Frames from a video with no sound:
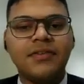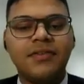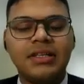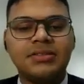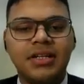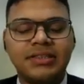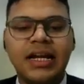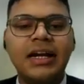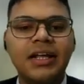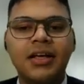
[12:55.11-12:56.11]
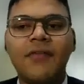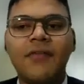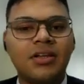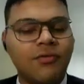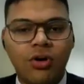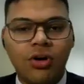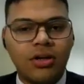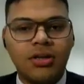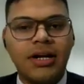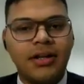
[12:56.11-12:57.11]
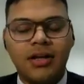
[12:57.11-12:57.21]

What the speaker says: district face recently after the war,